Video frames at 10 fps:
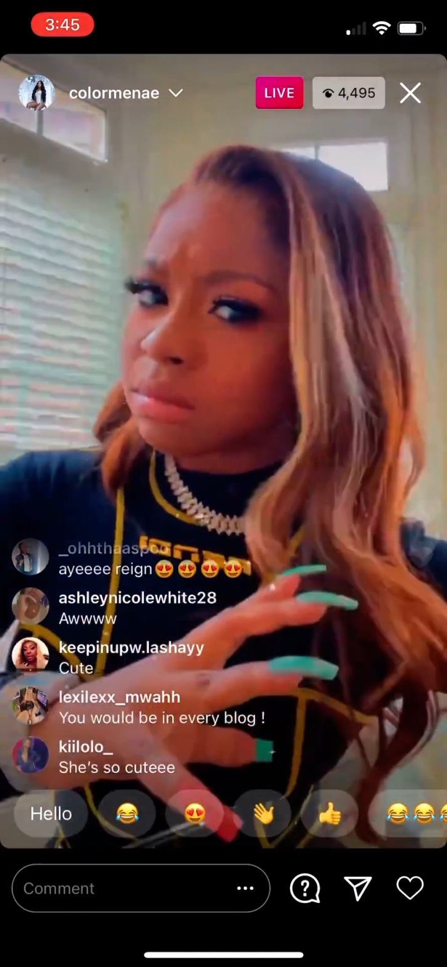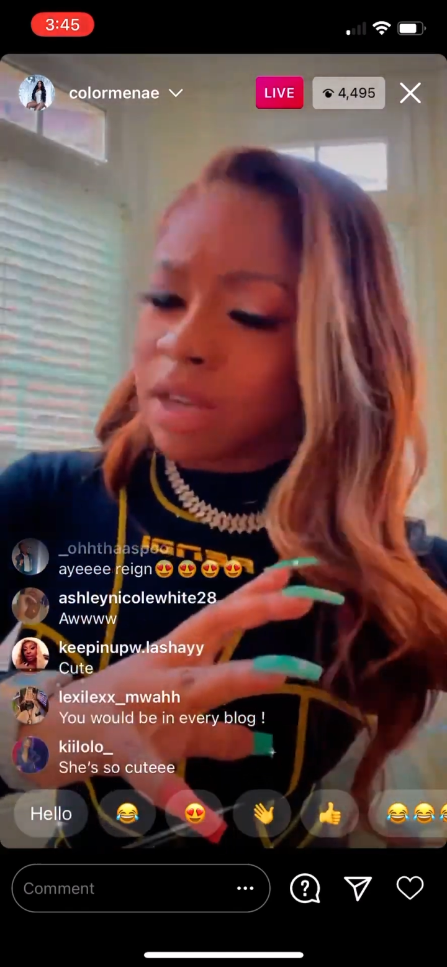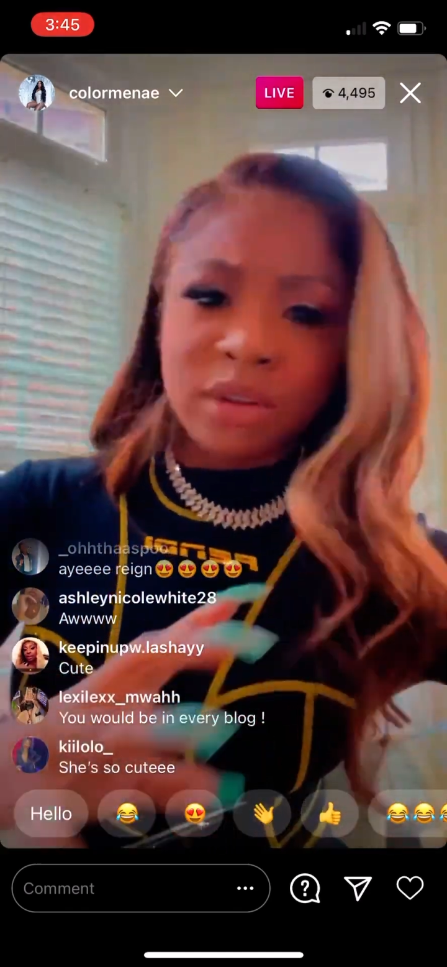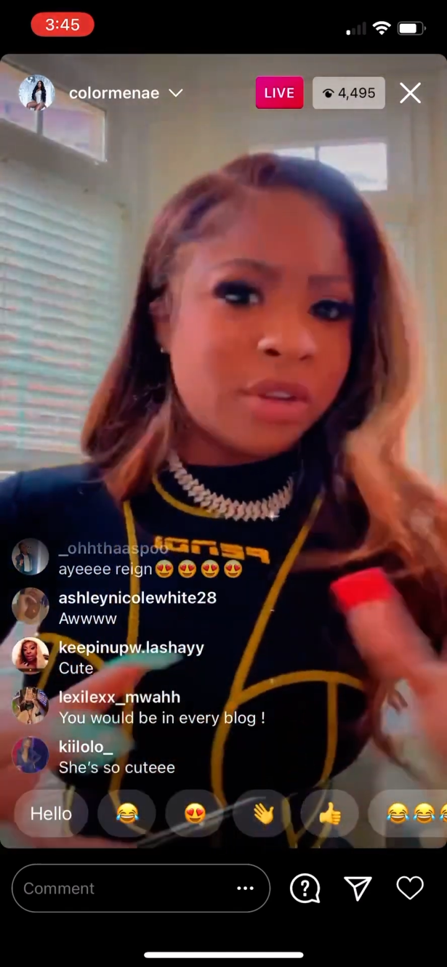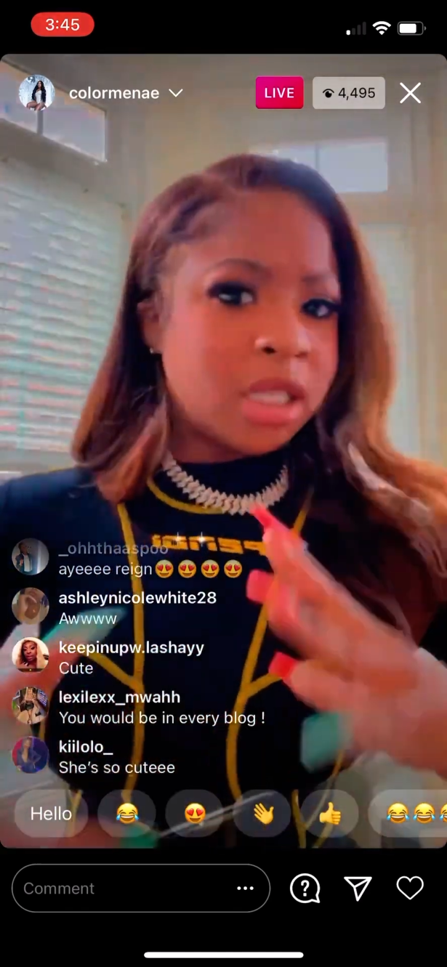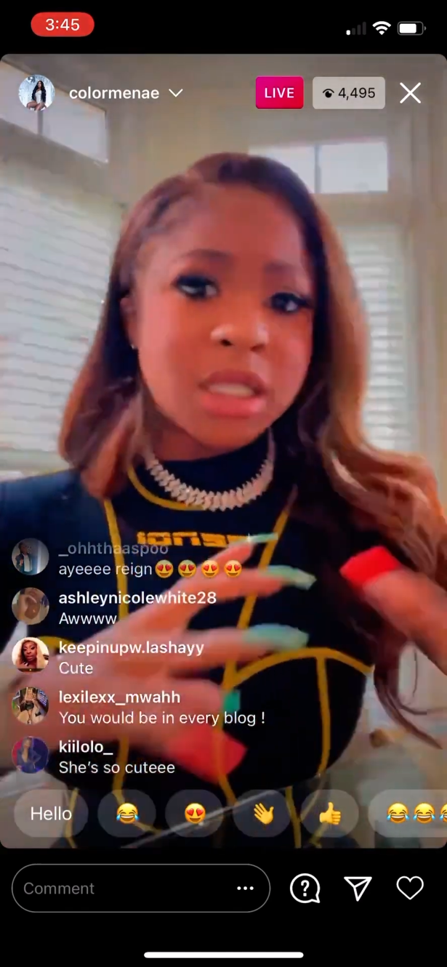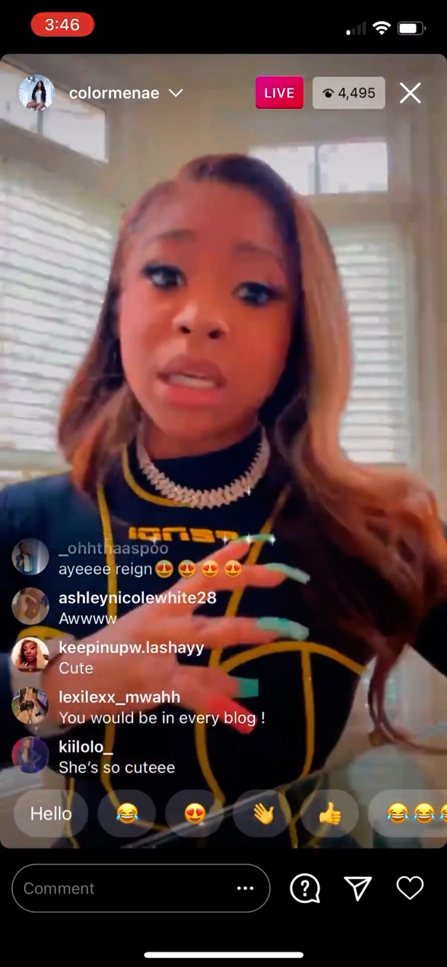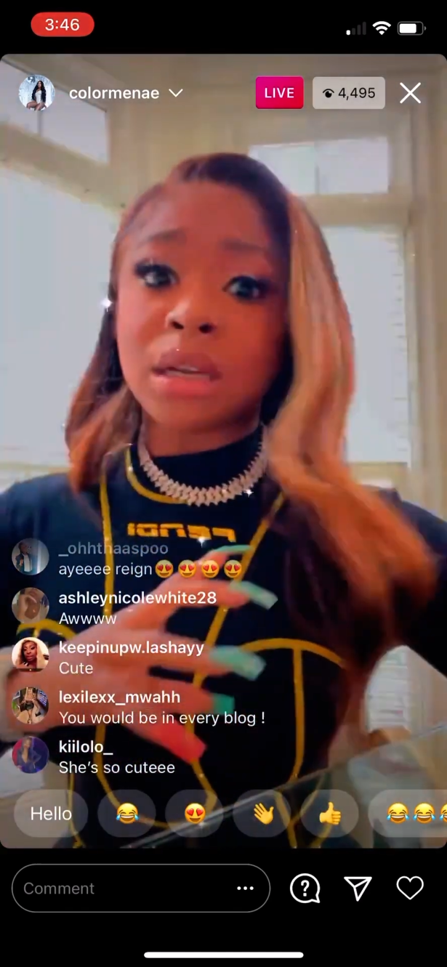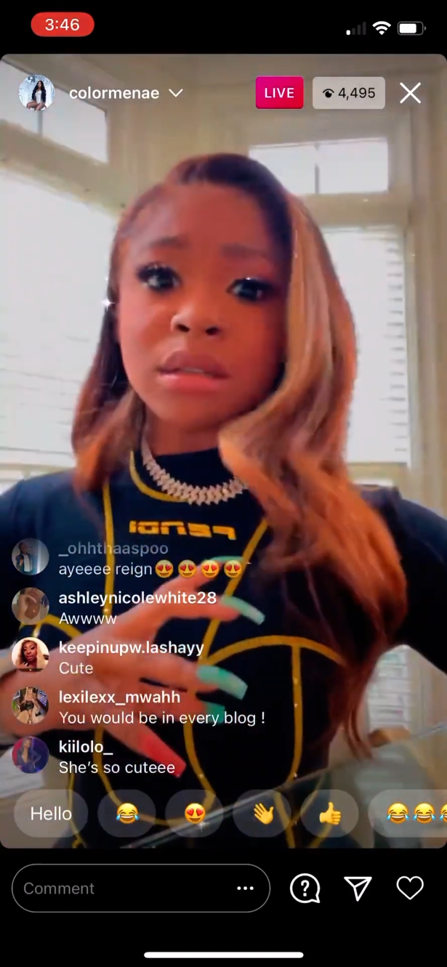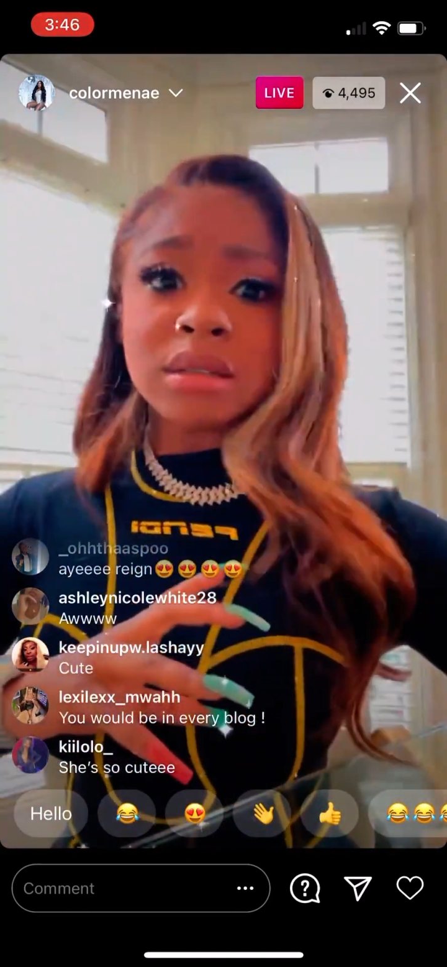Even 50
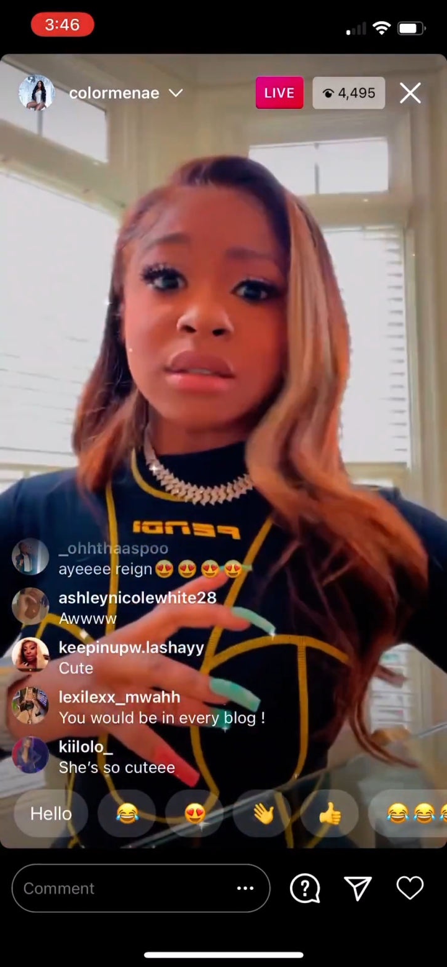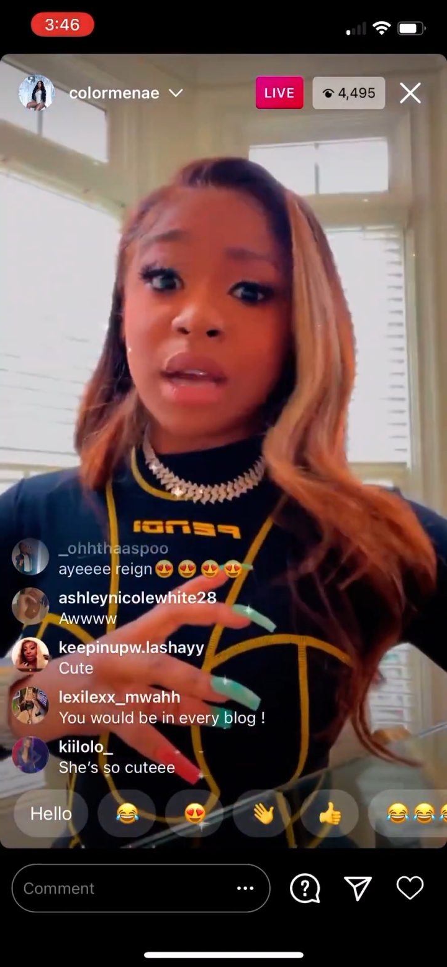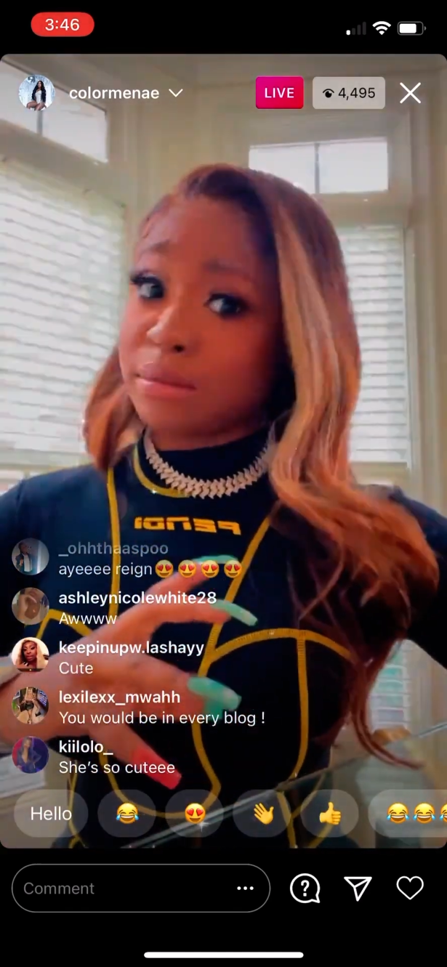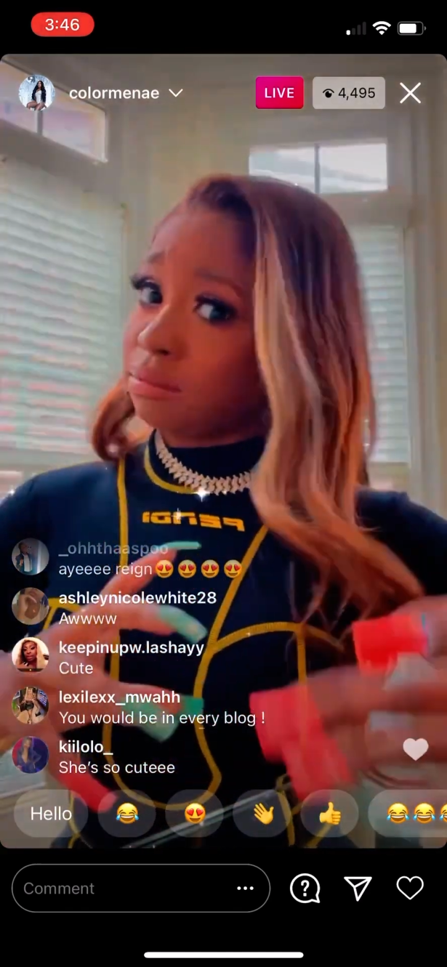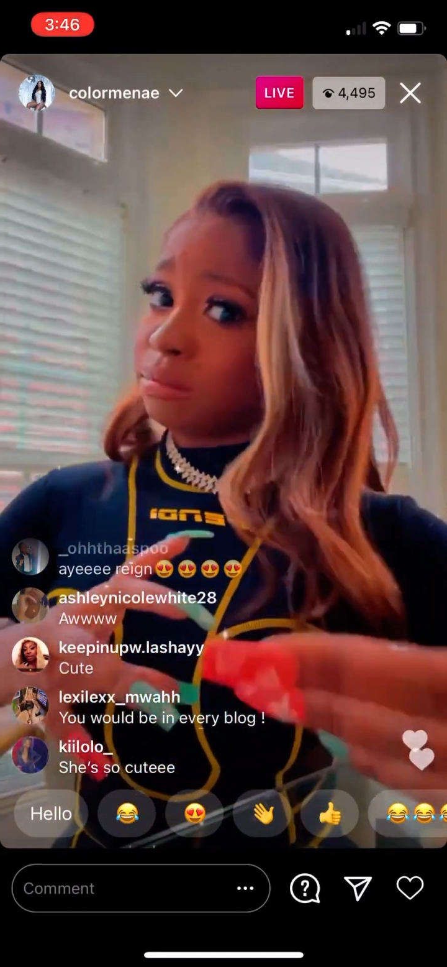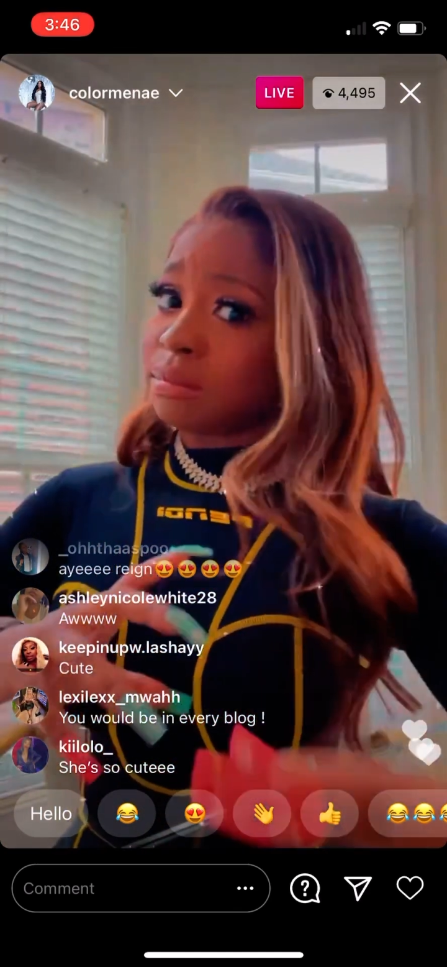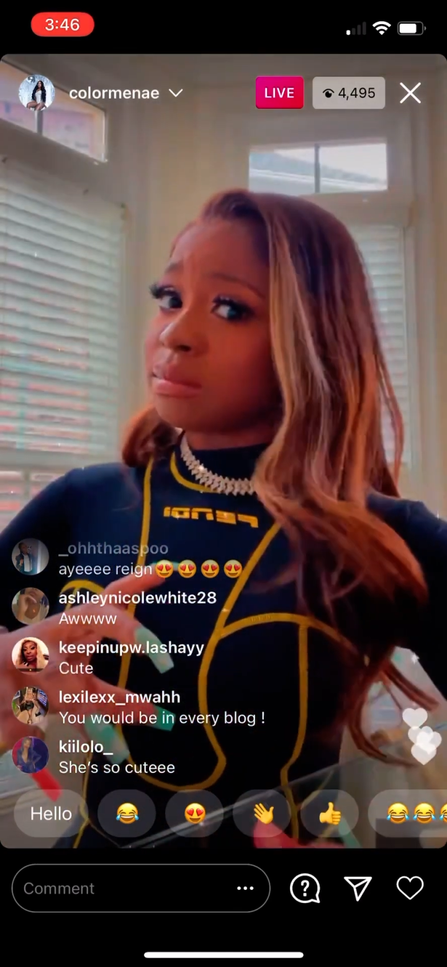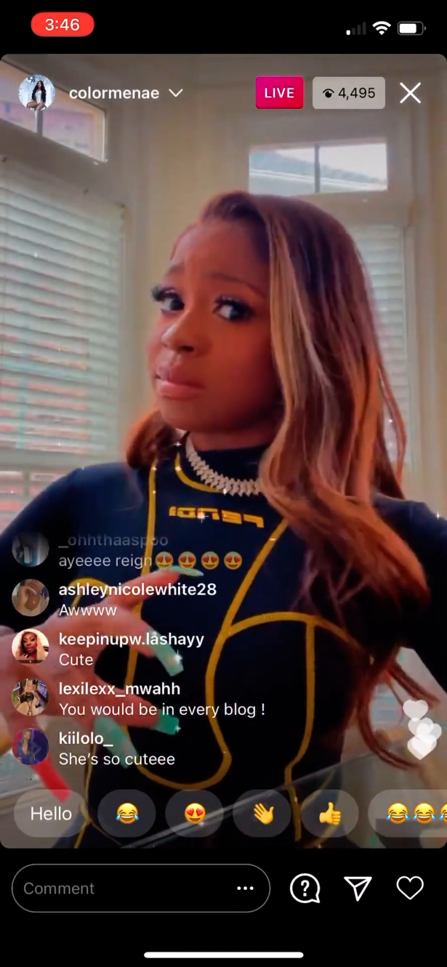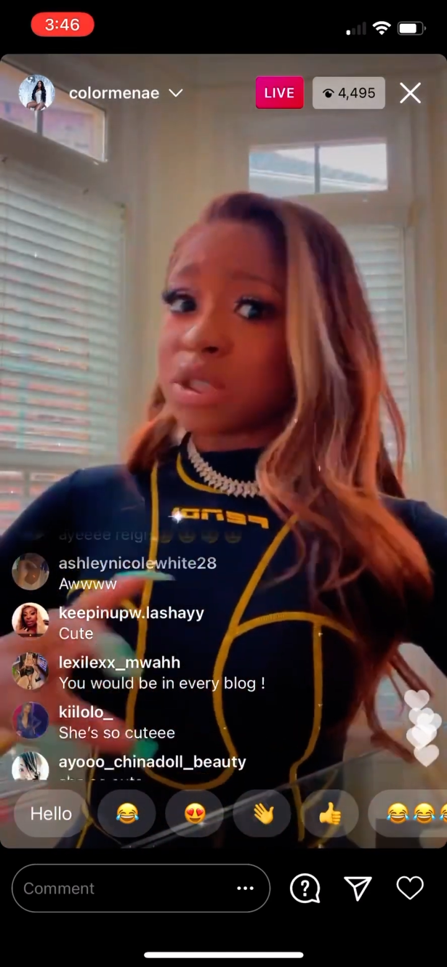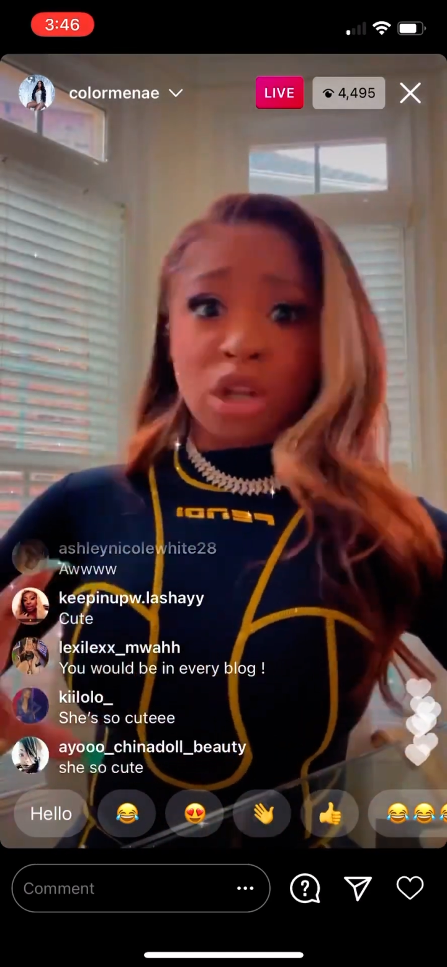Cent.
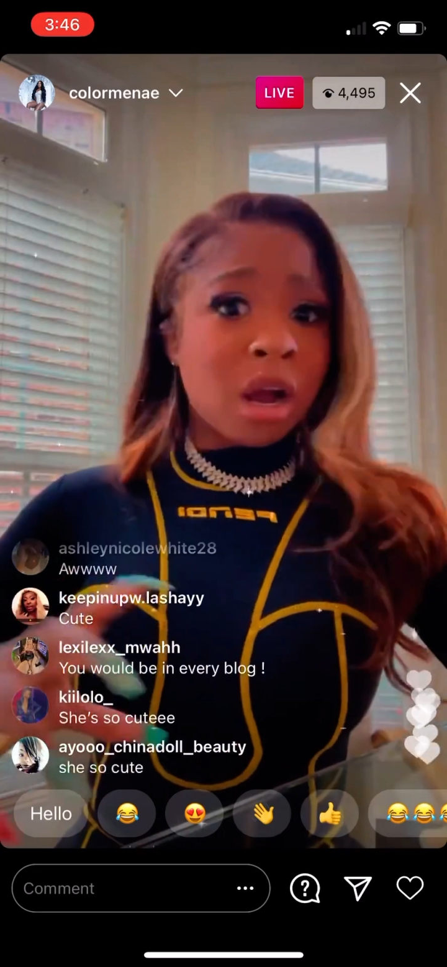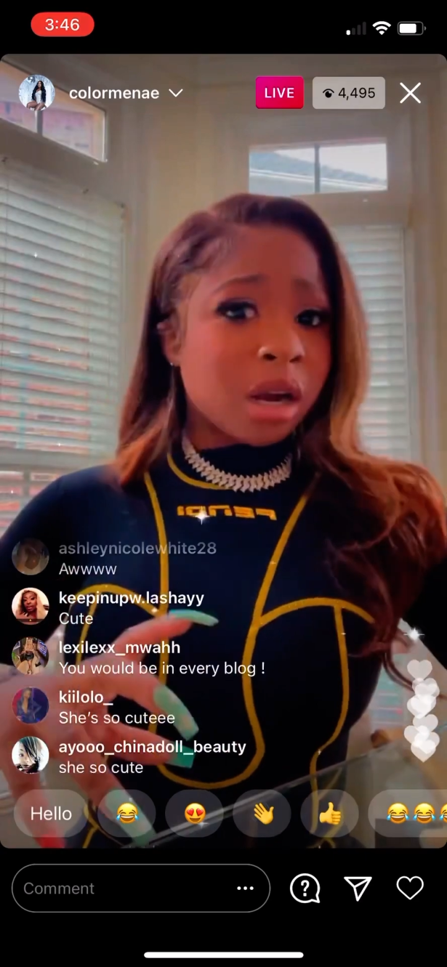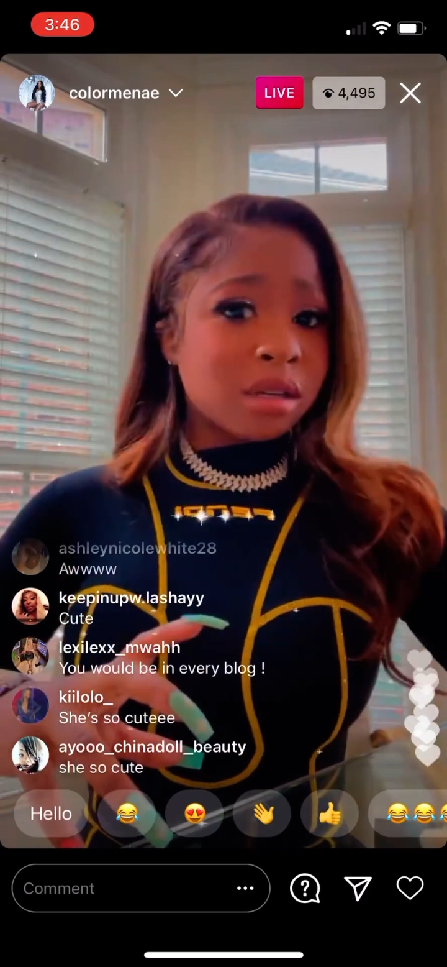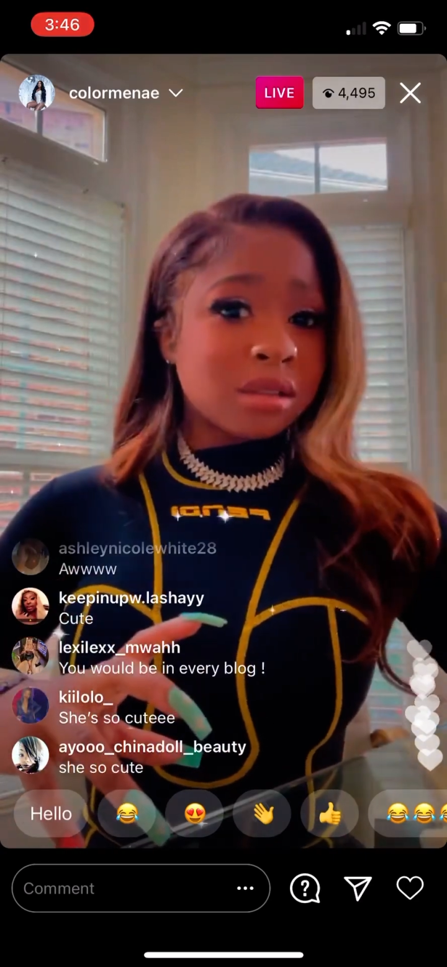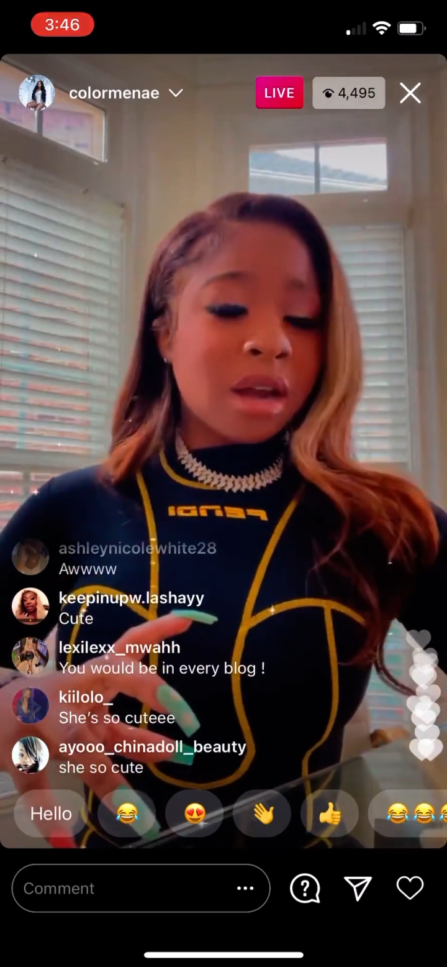Star.